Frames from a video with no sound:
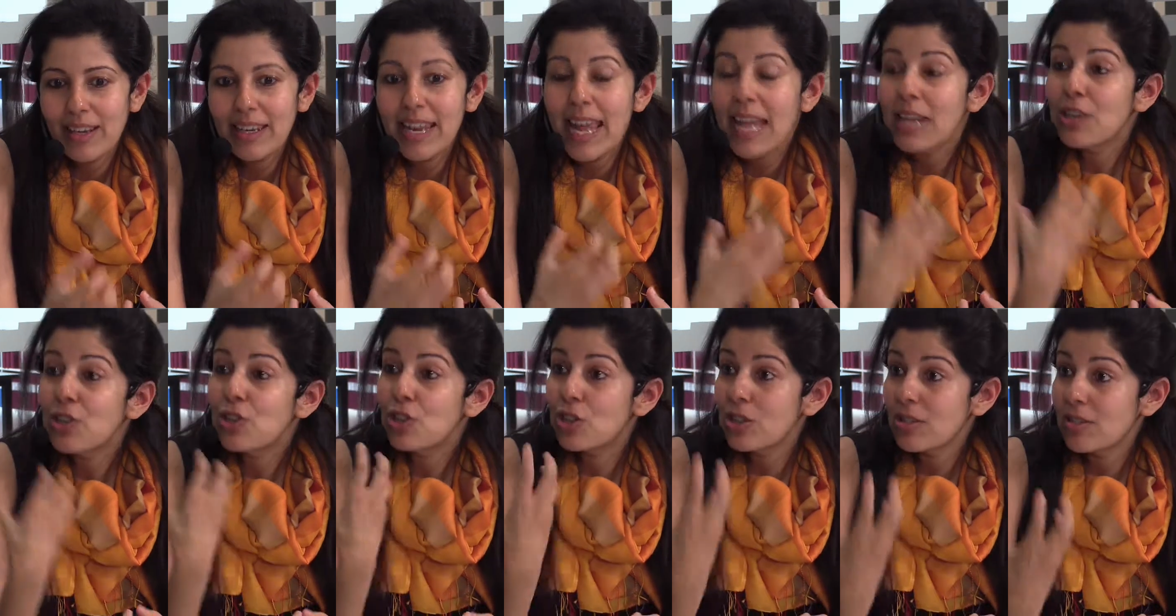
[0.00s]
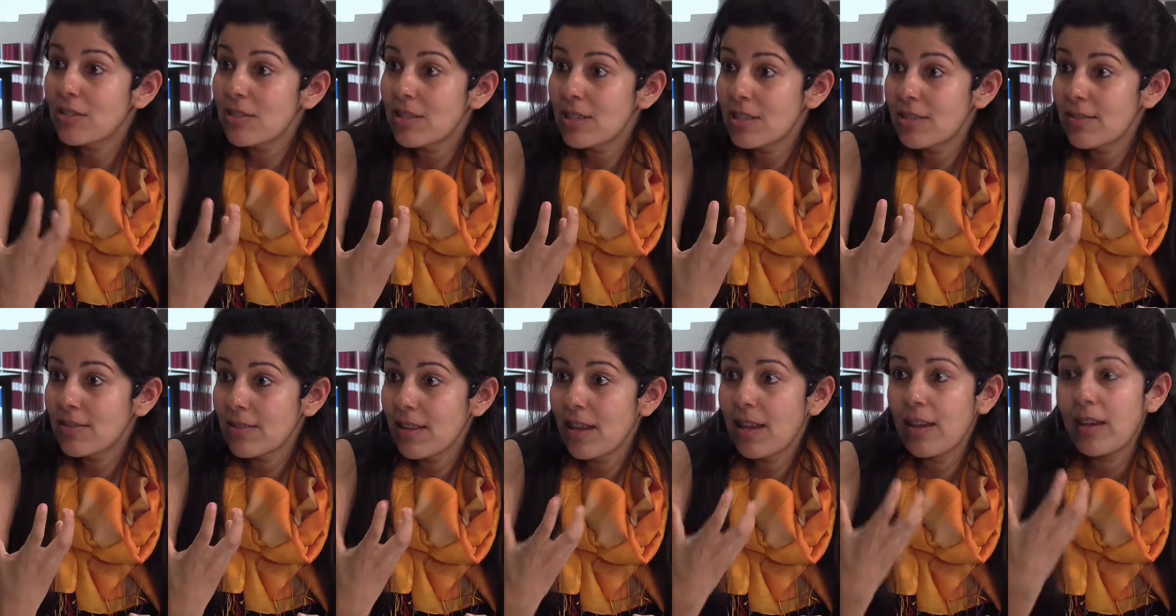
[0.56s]

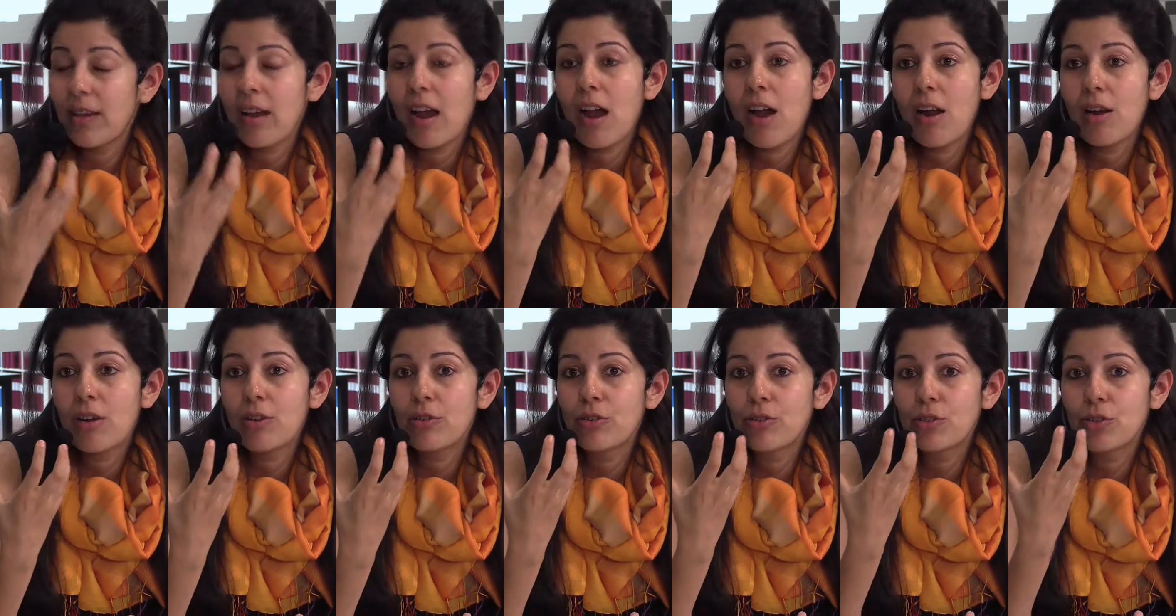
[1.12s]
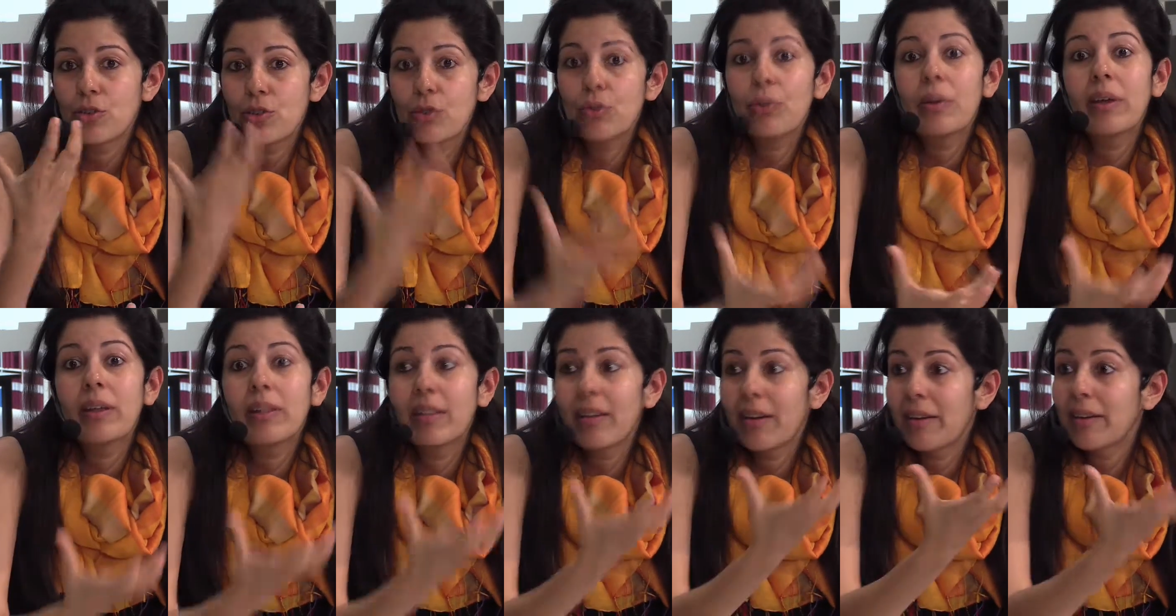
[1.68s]
nations uh, are
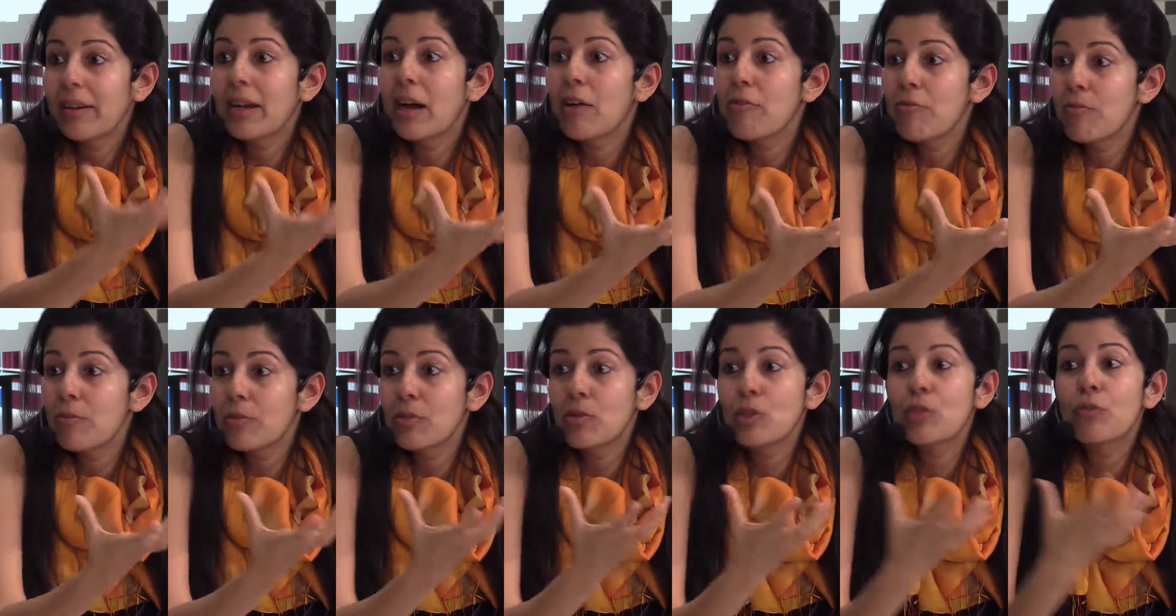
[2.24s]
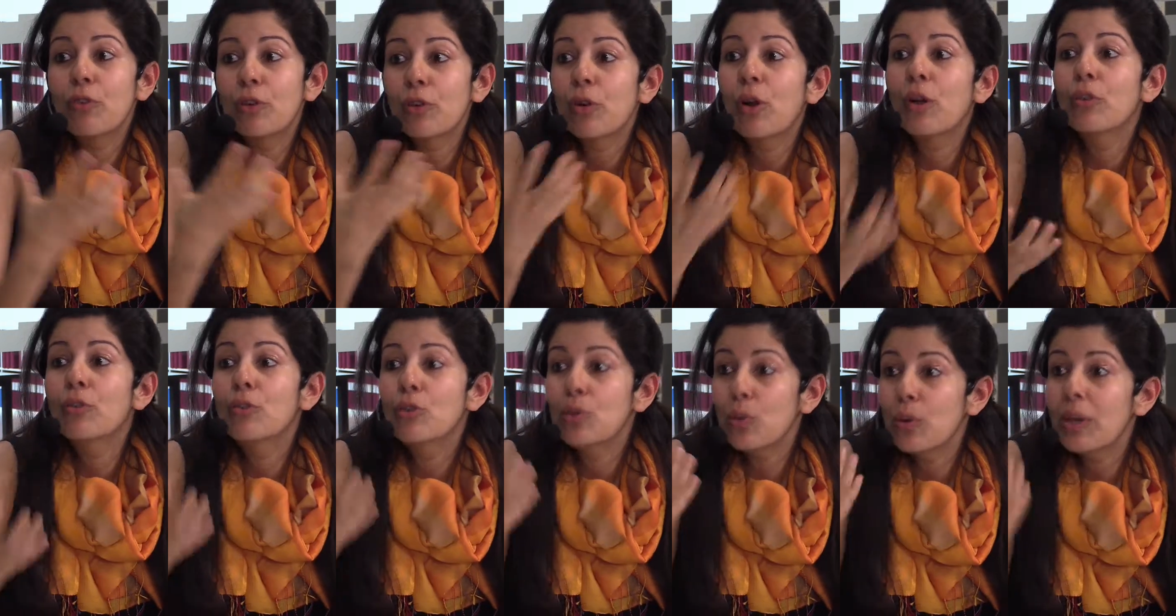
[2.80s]
suing their governments for
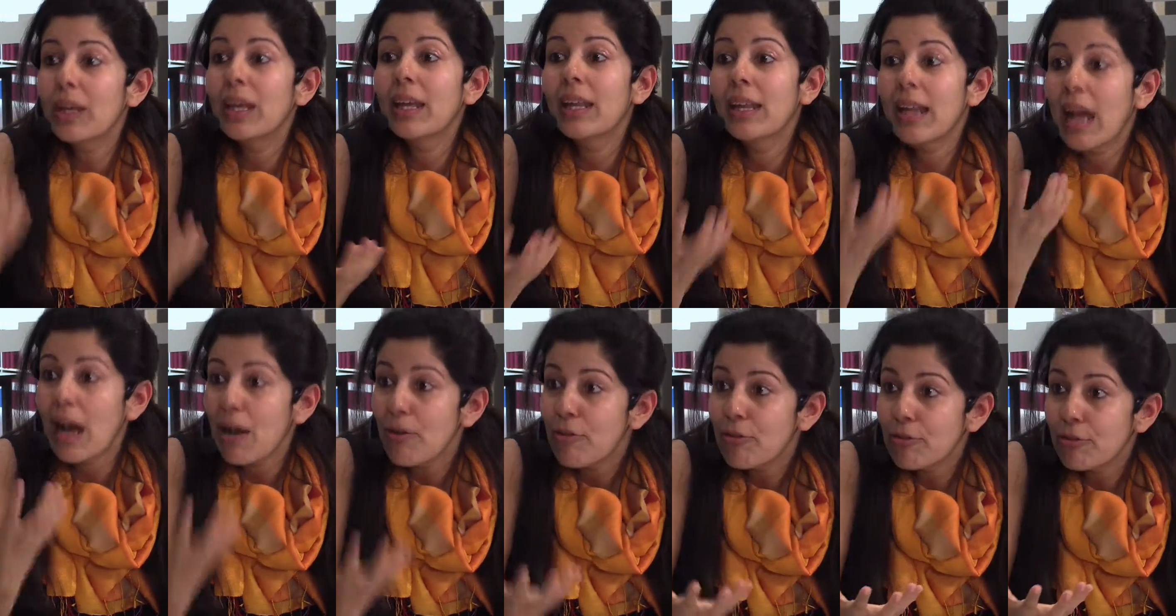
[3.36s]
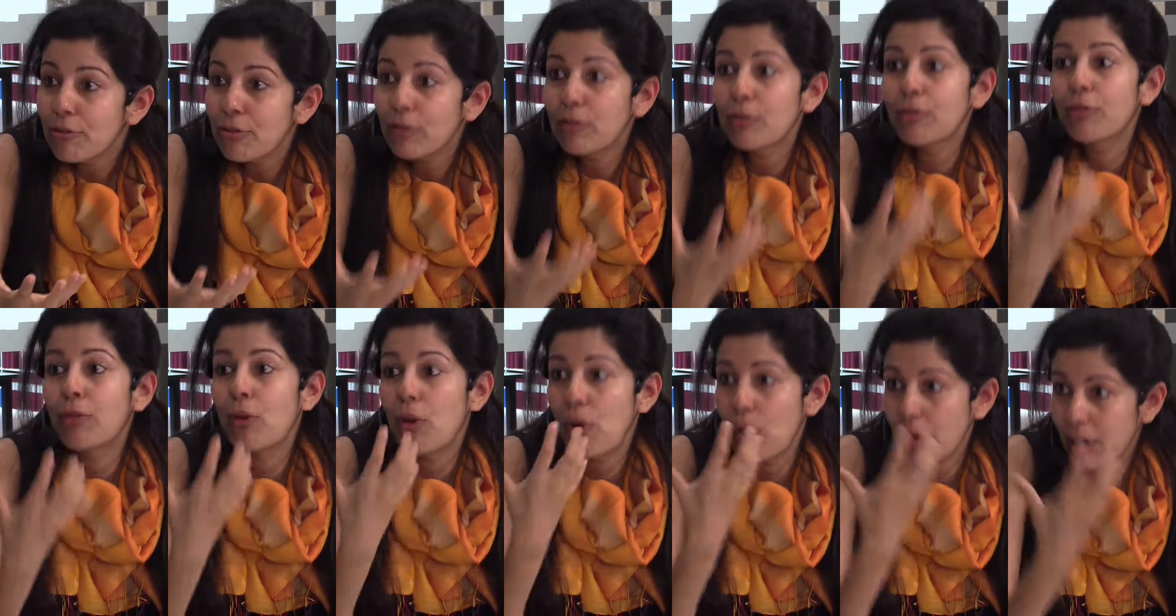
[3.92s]
not doing enough
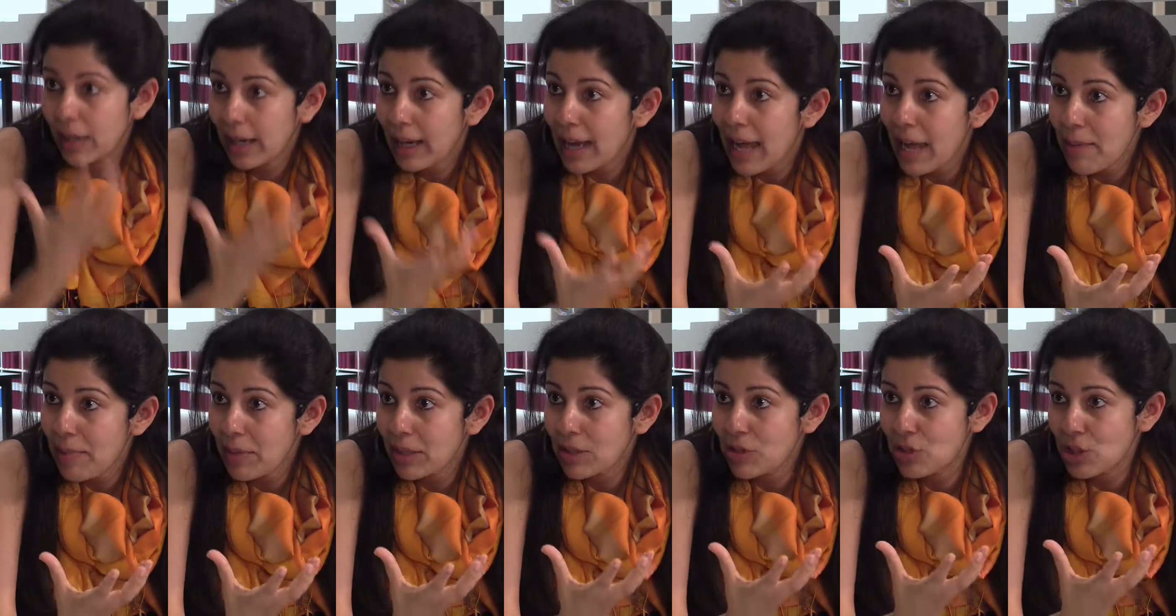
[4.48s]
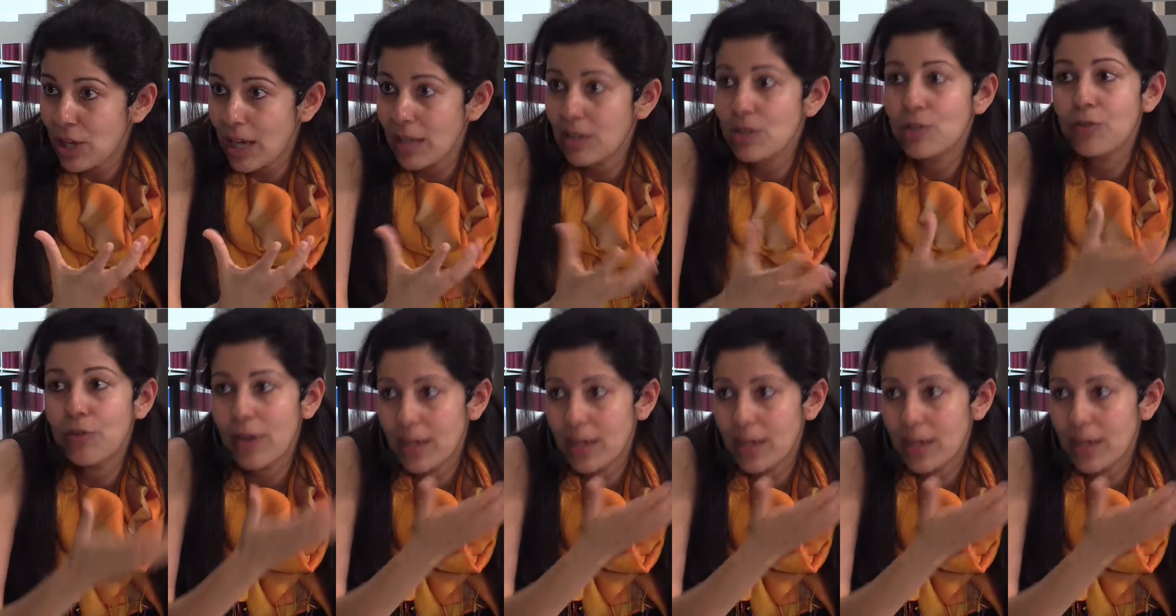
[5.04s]
on climate change,